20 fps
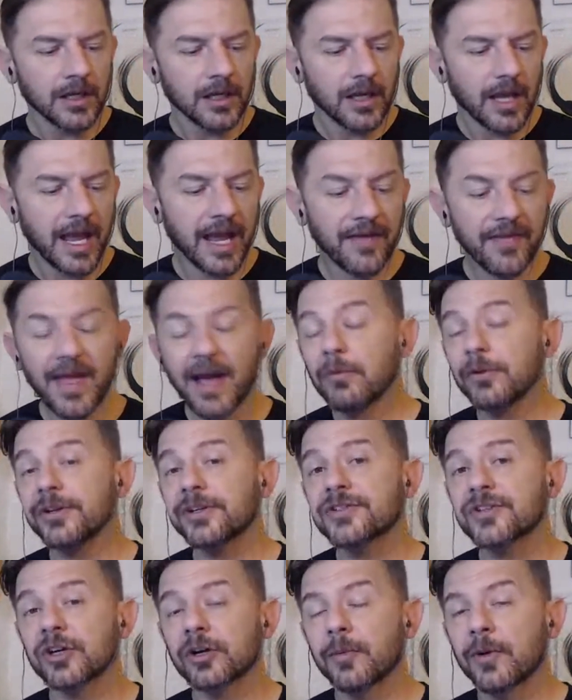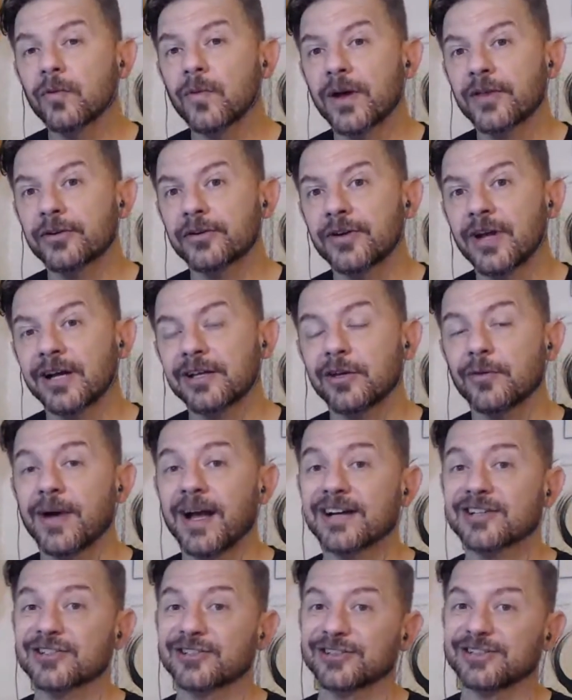And that will determine whether or not you
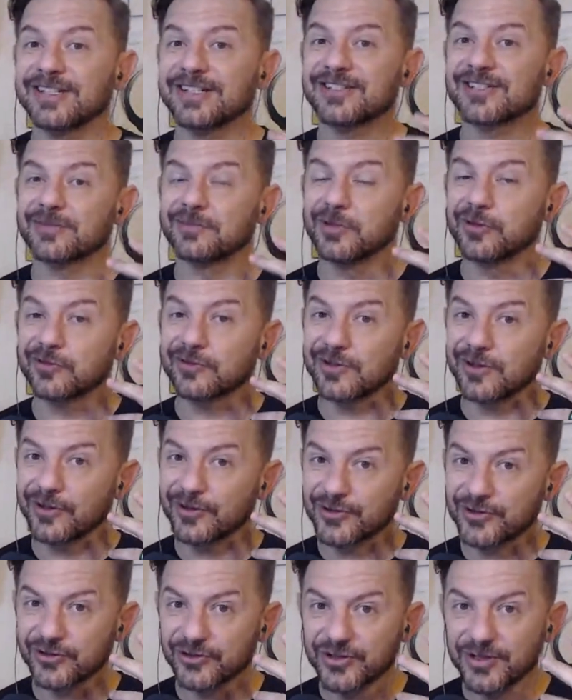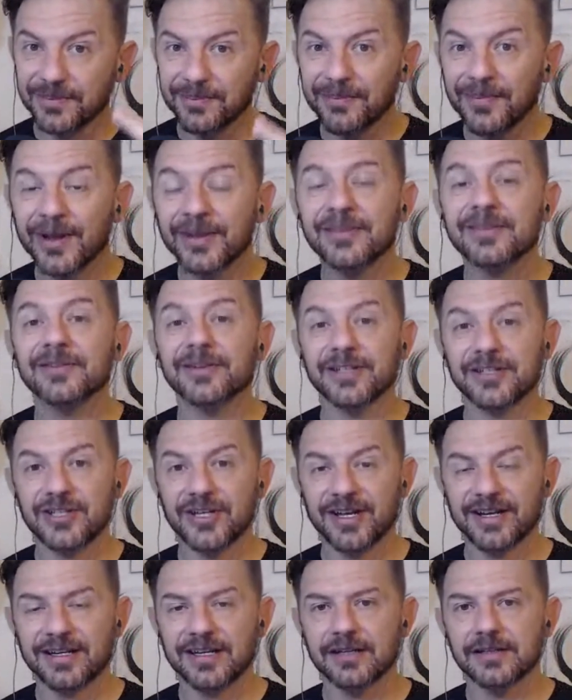actually need to move closer to monthly
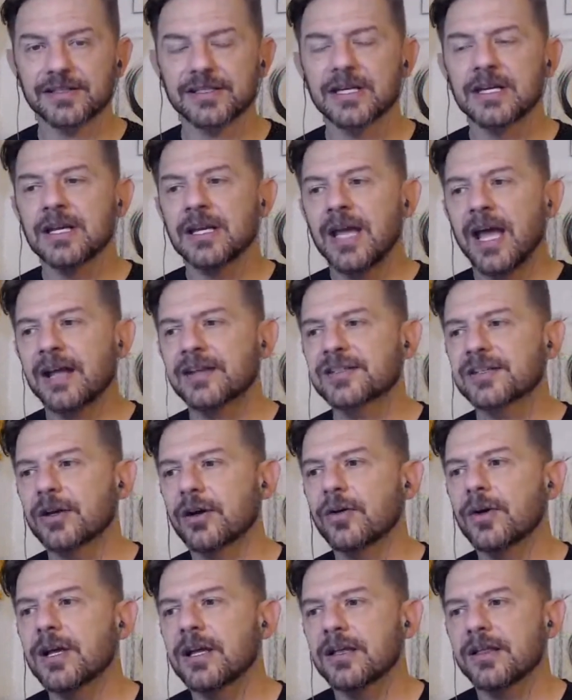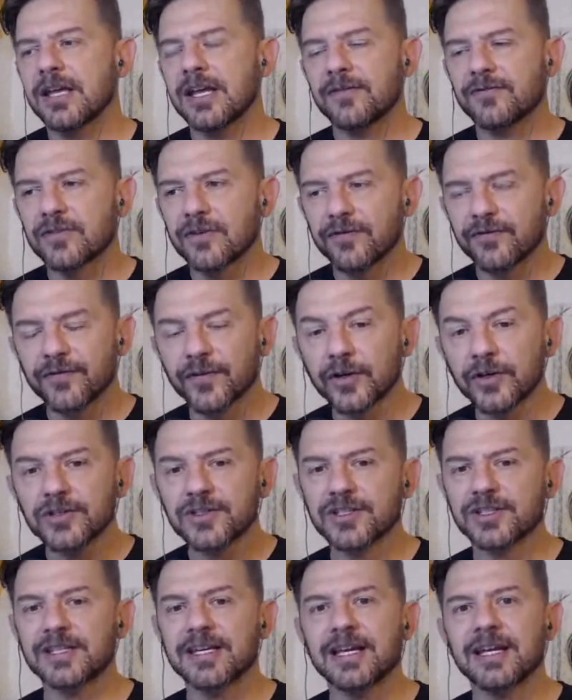check-ins. And so if the
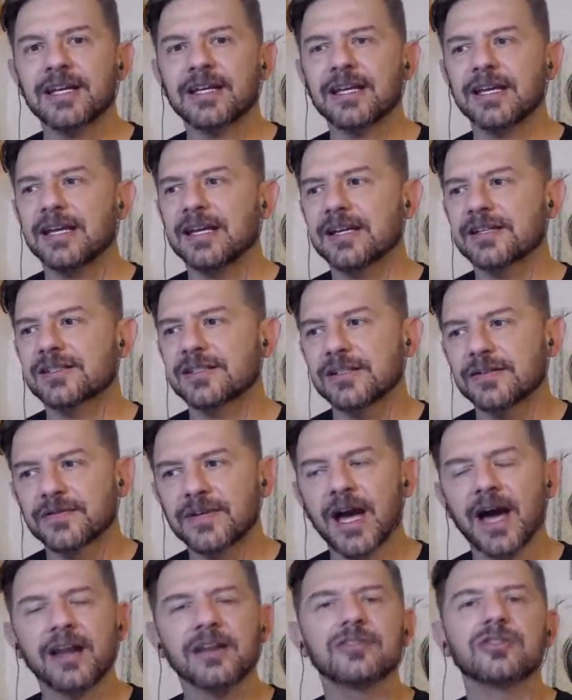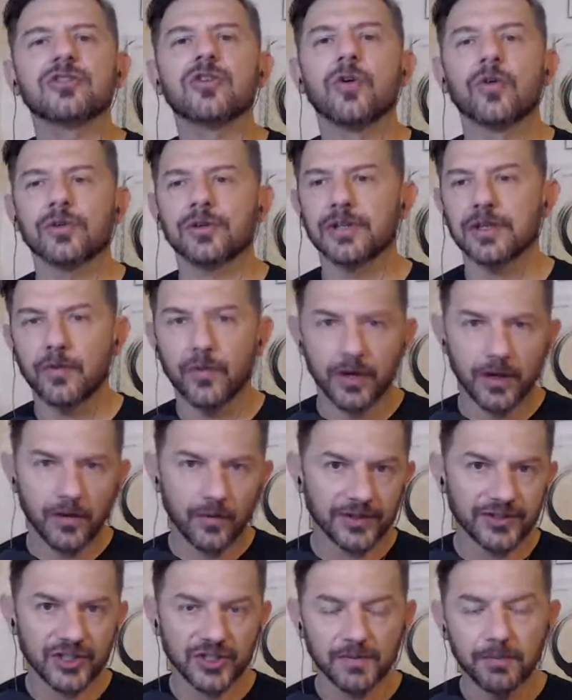first thing is you've got to do quarterly
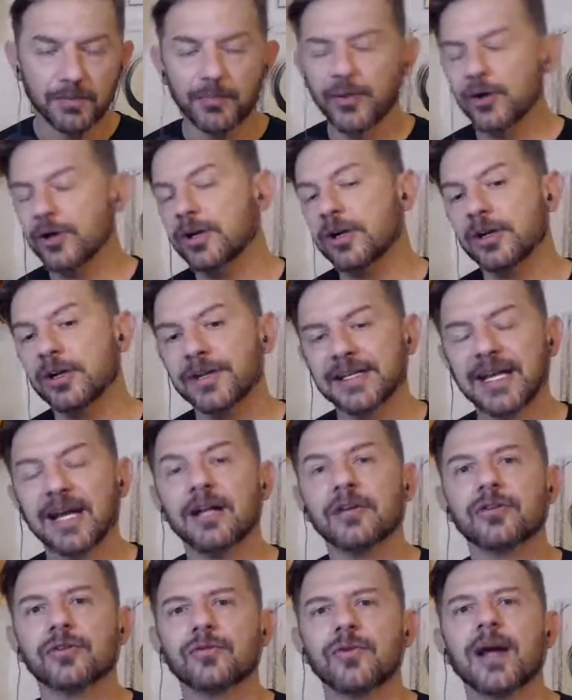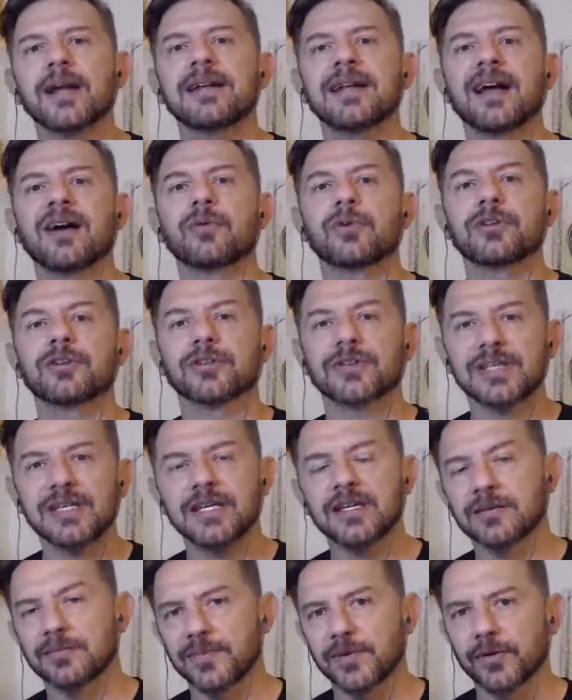one-on-one, just put it on the calendar right now with your key
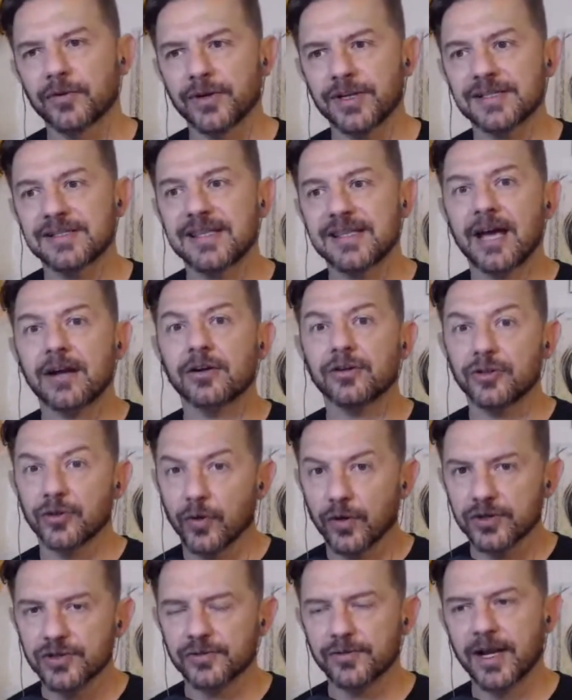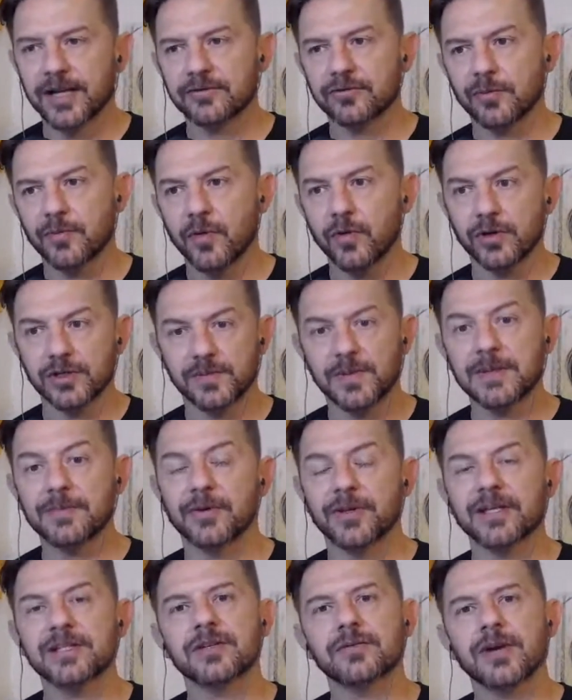employees that are your direct reports, people
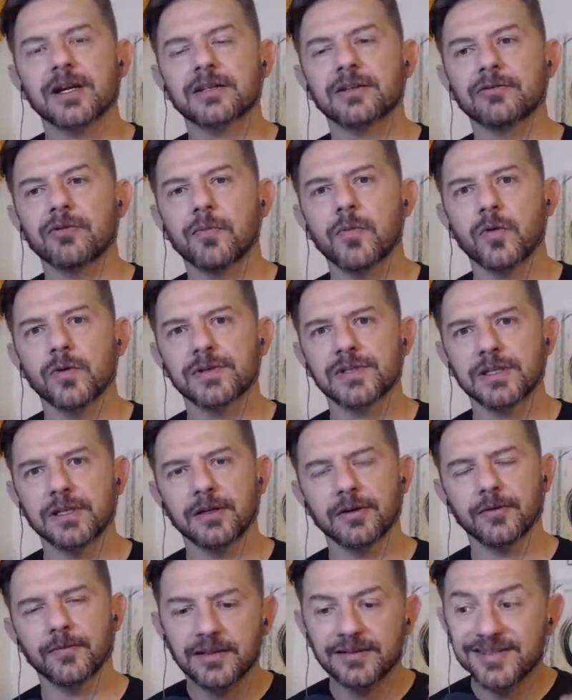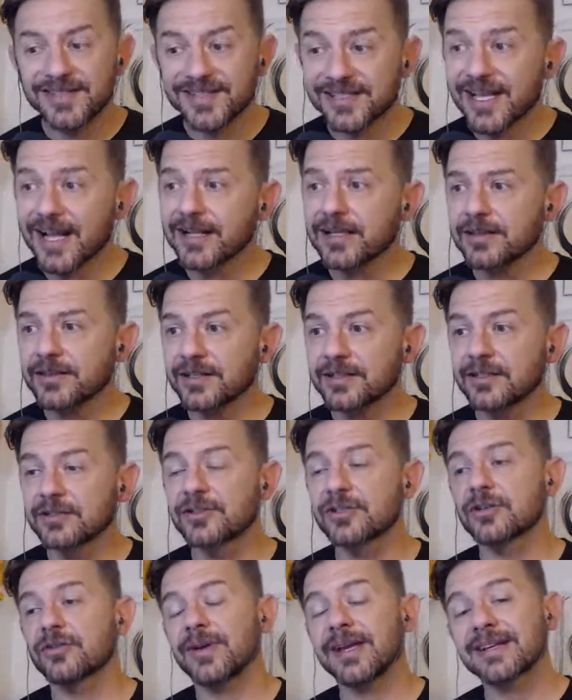that directly report to you. Then the second thing to
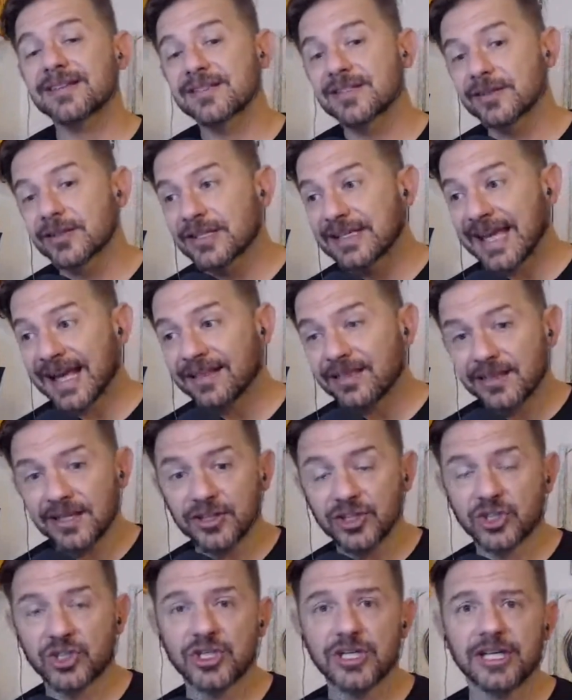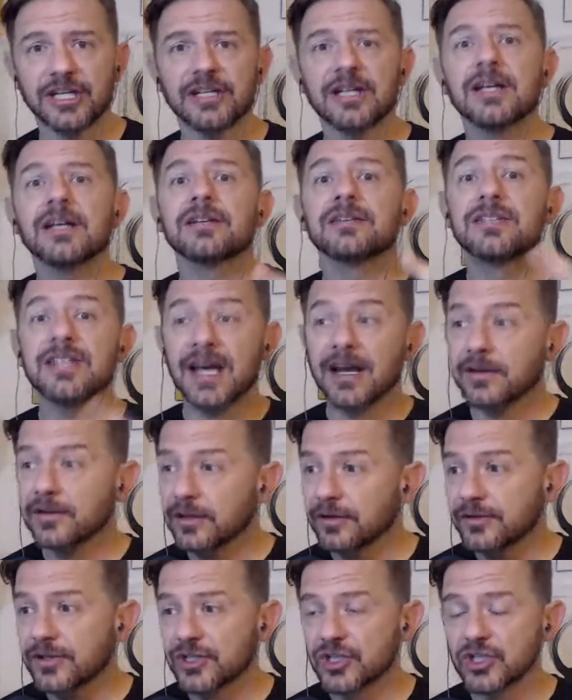do is to get this sheet,
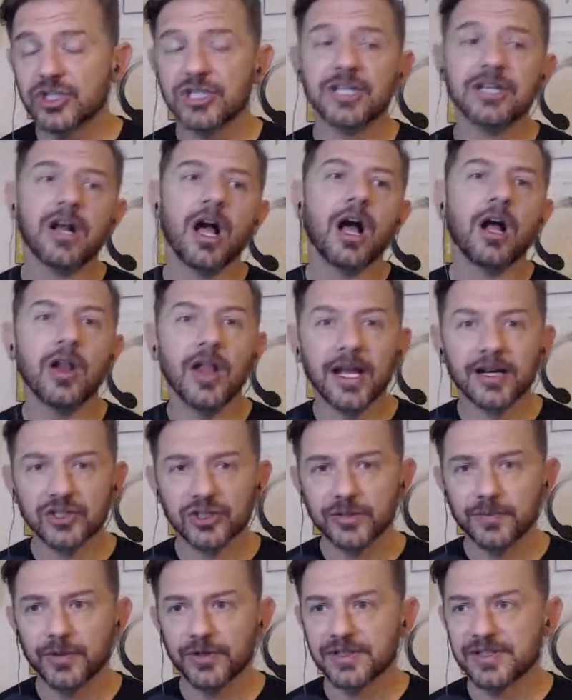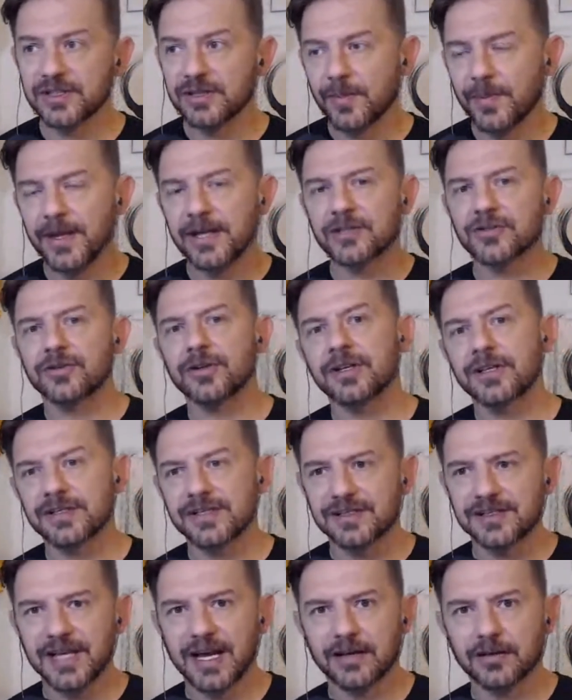download the sheet. I'll actually put this in the Patreon
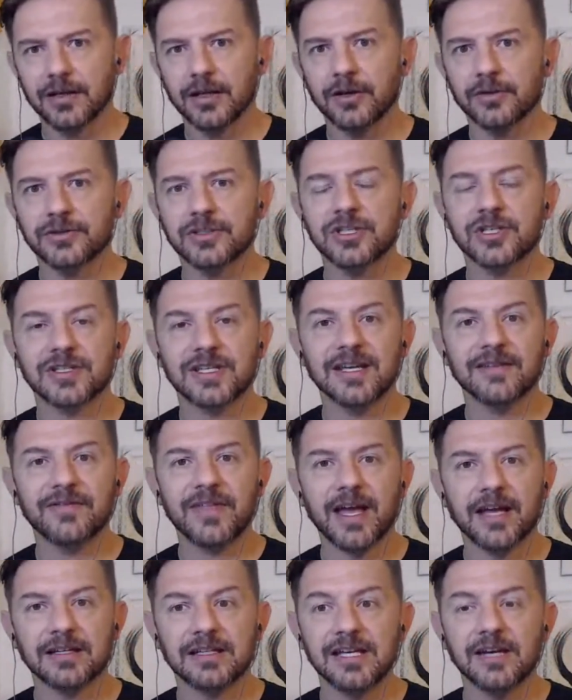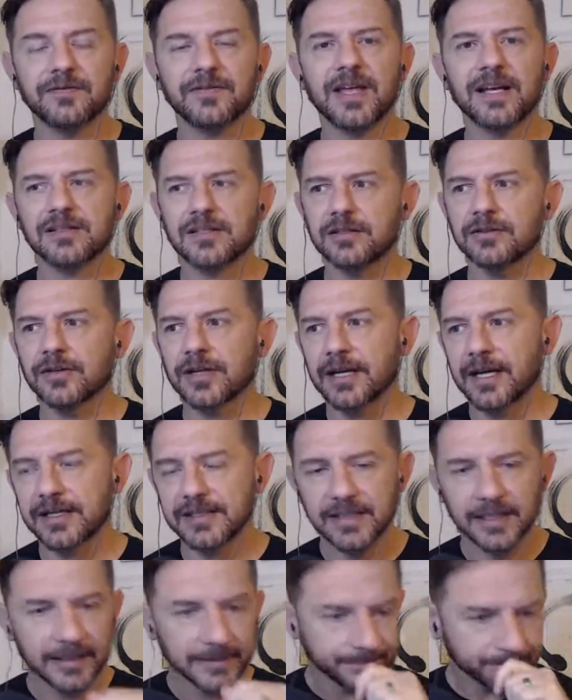as a download. Just gift that to you
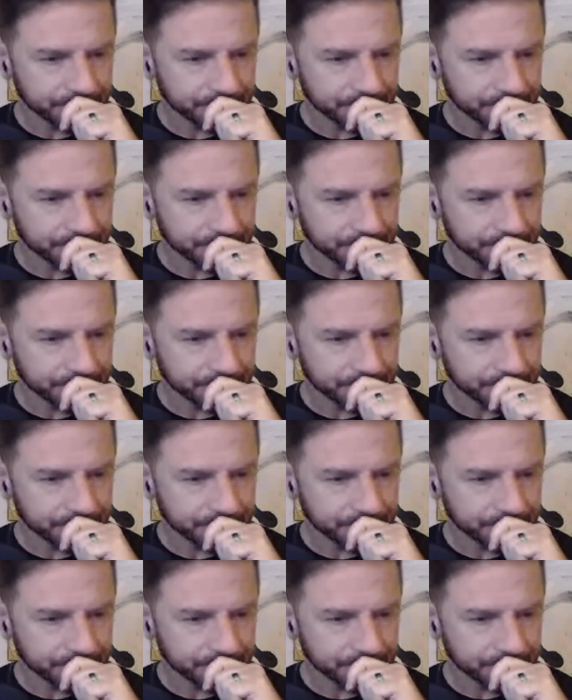guys.